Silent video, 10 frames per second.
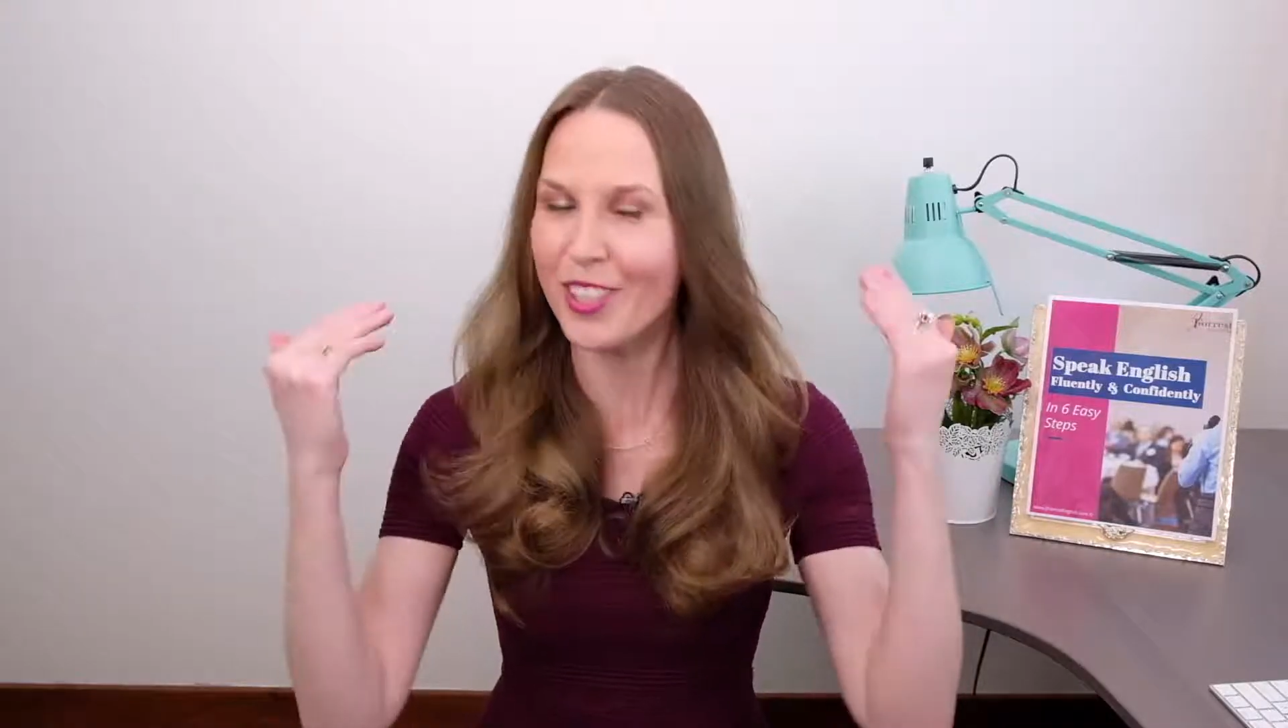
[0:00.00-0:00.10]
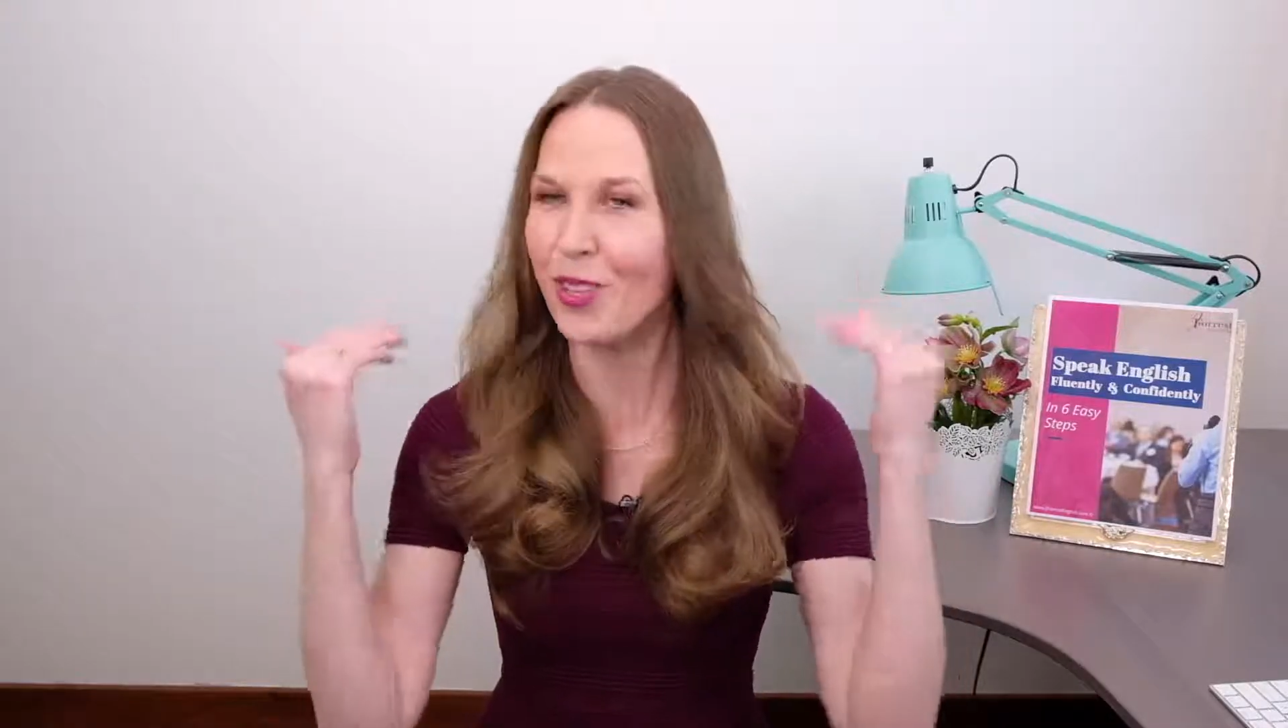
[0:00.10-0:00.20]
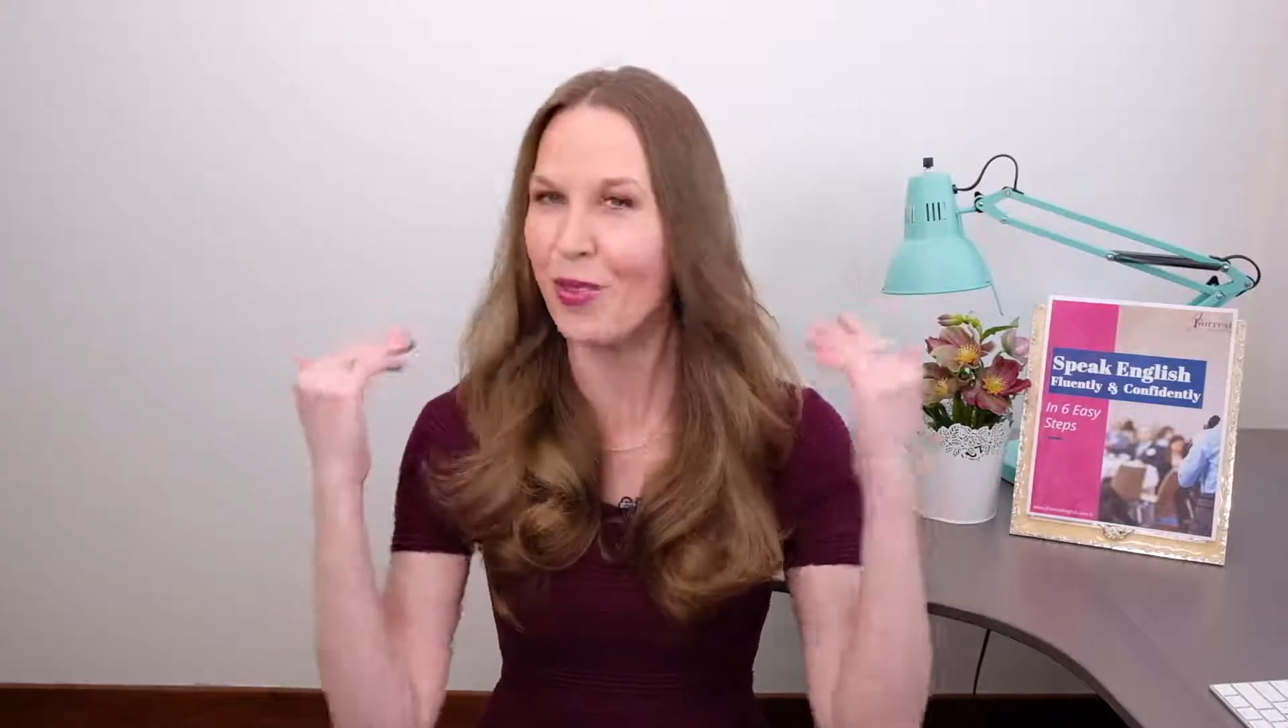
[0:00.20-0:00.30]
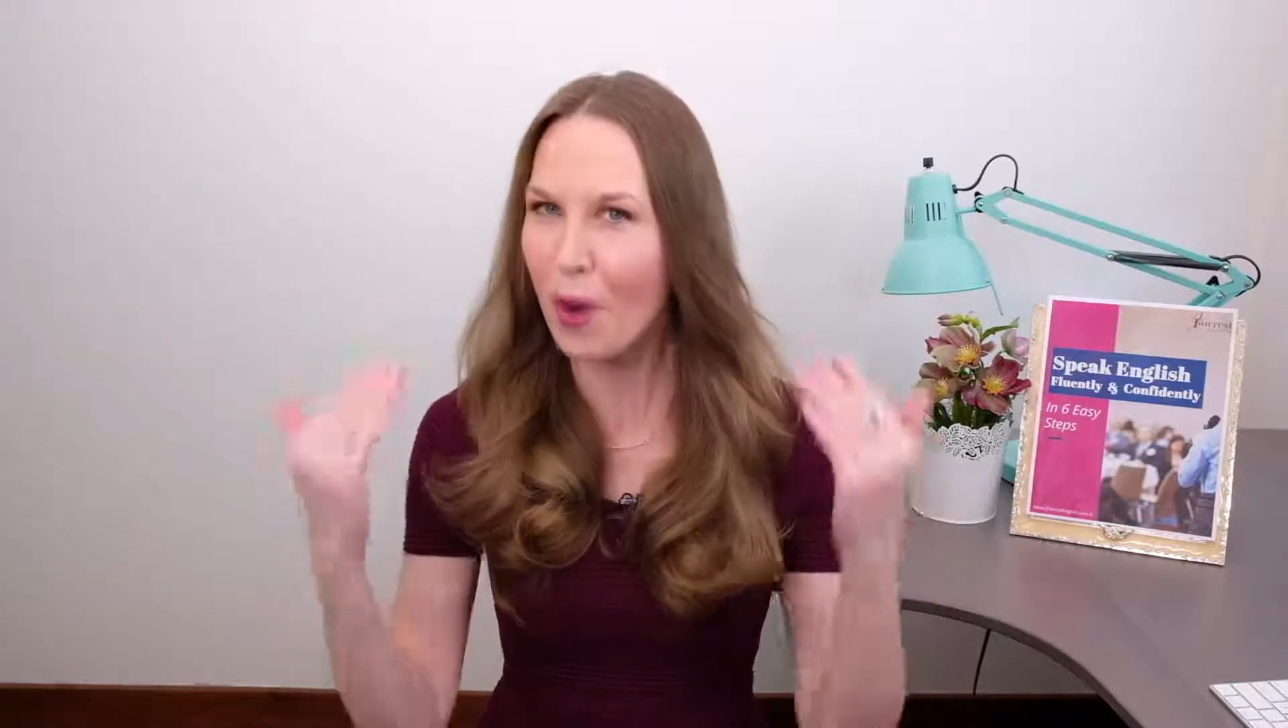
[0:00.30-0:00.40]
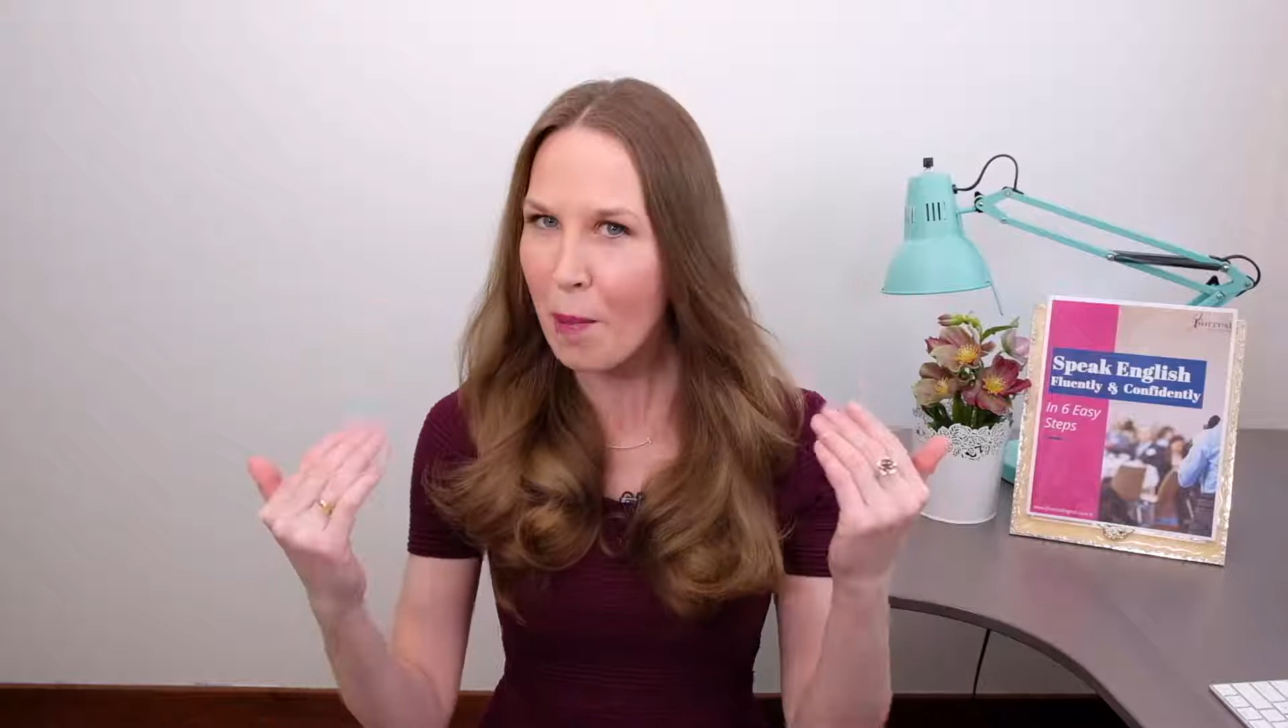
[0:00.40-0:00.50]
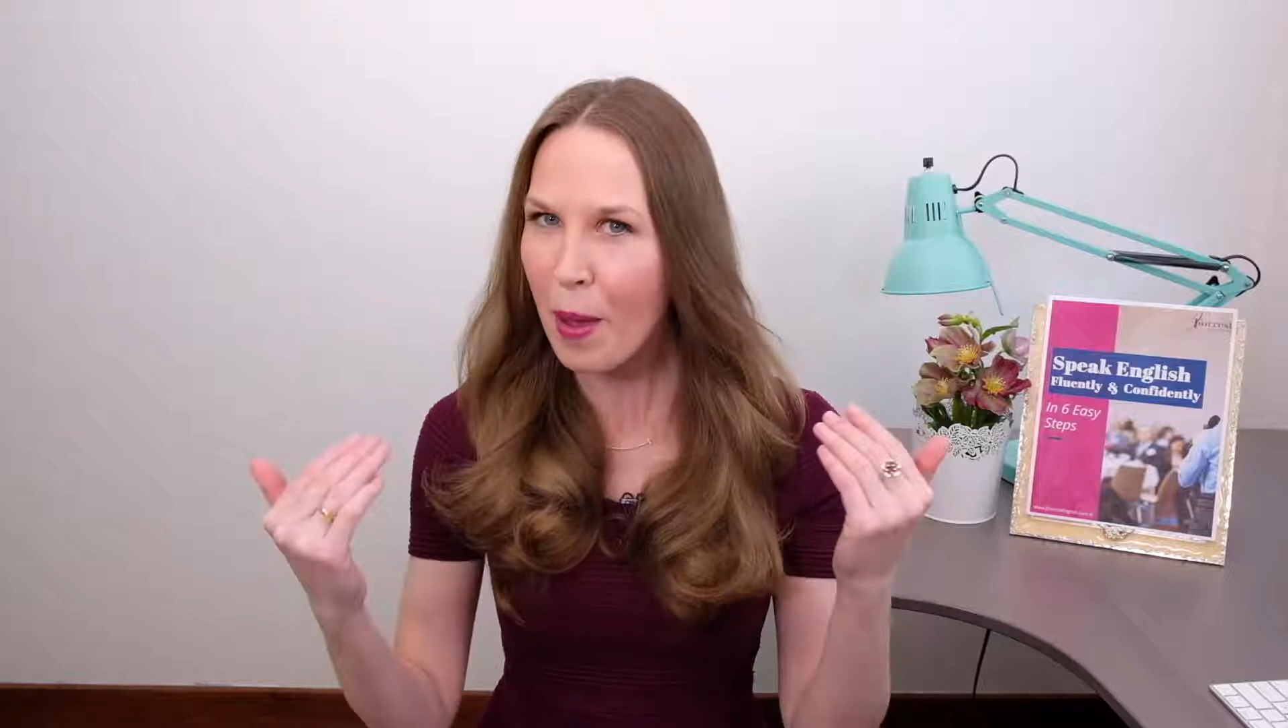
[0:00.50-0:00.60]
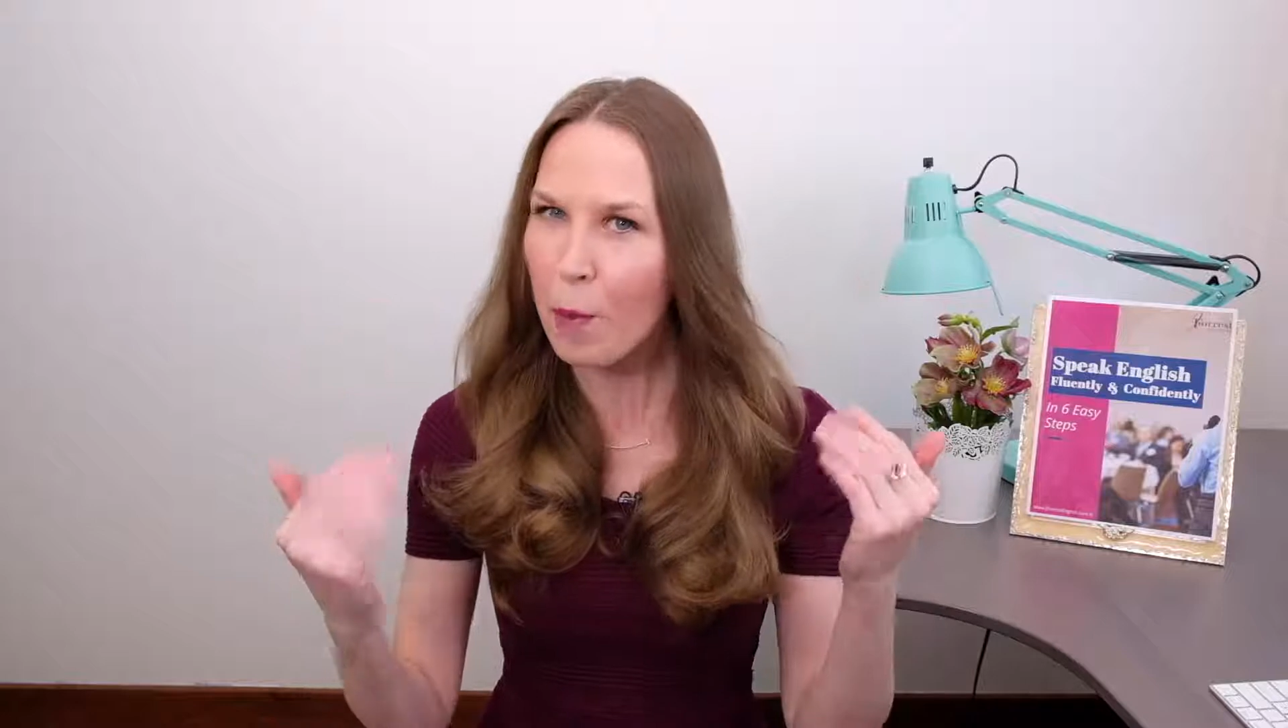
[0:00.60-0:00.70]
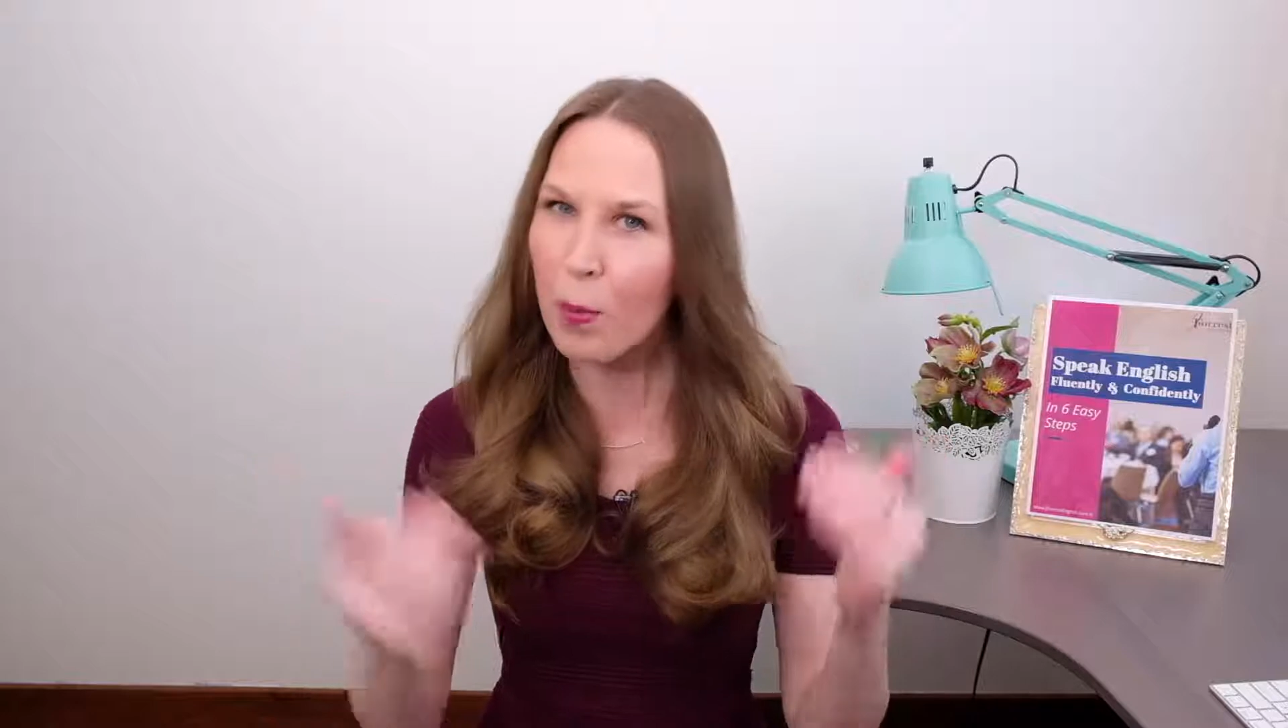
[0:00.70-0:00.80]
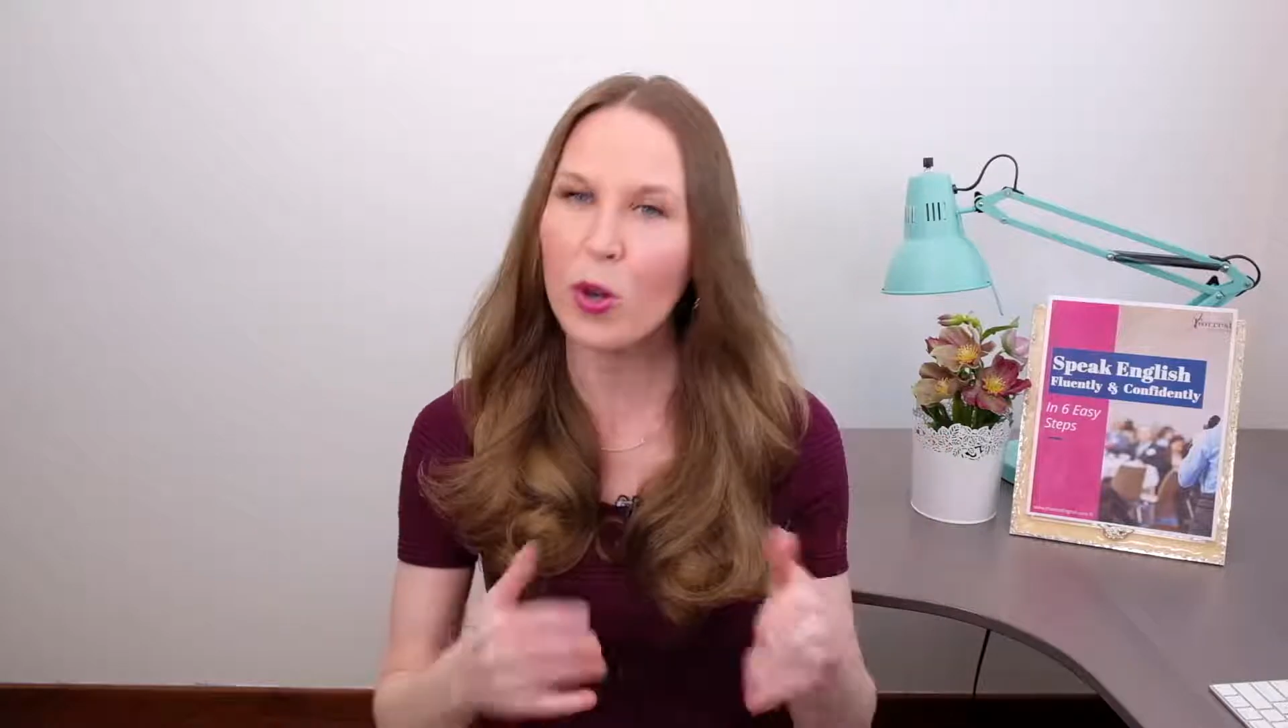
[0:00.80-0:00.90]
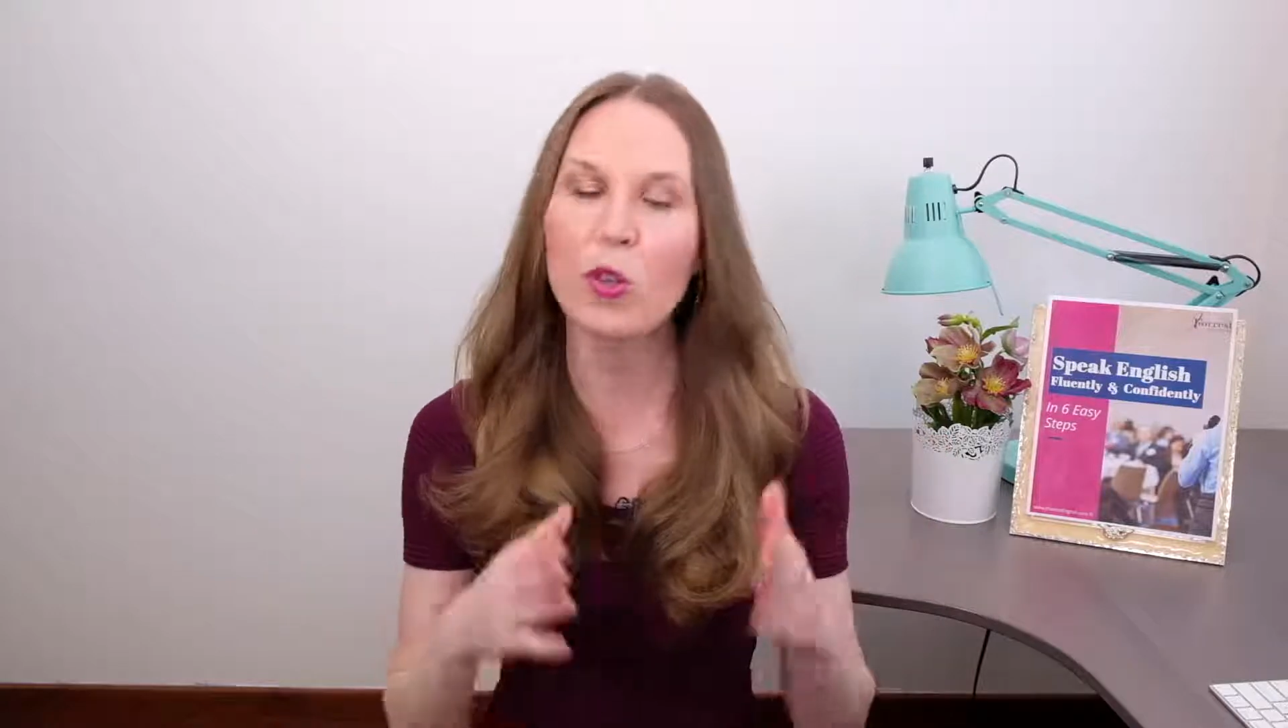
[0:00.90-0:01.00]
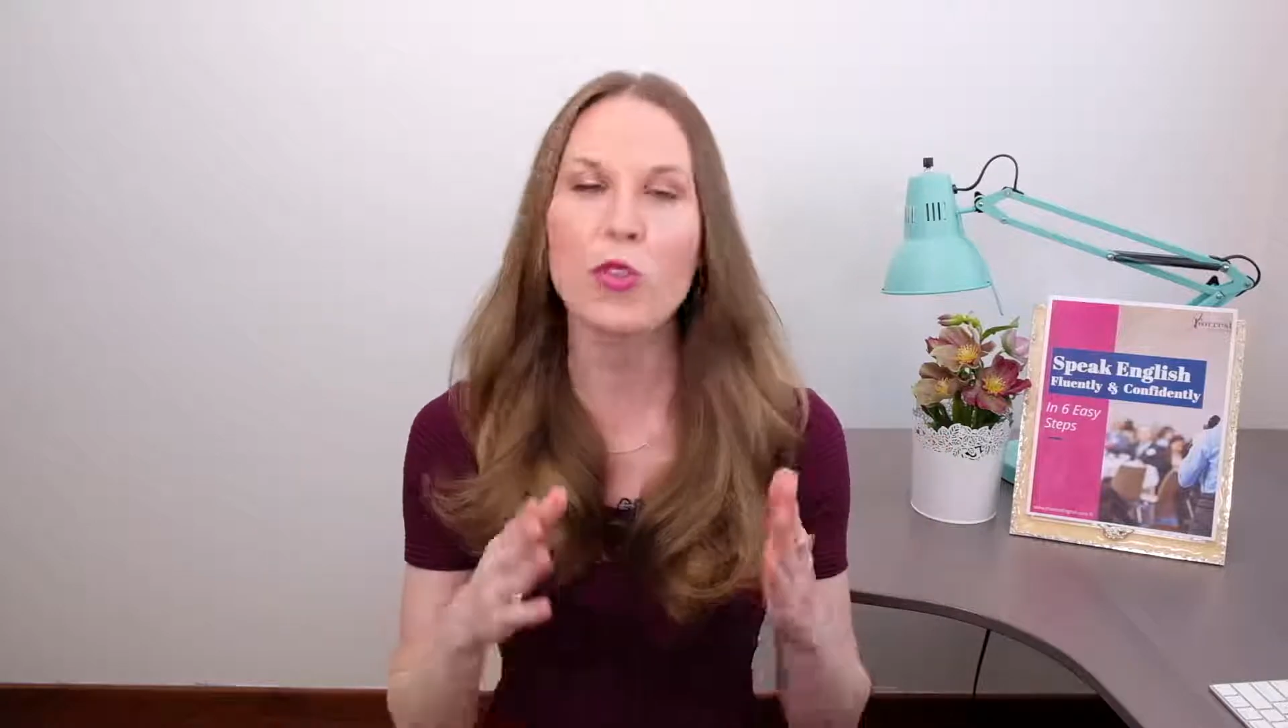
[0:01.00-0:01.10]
to remember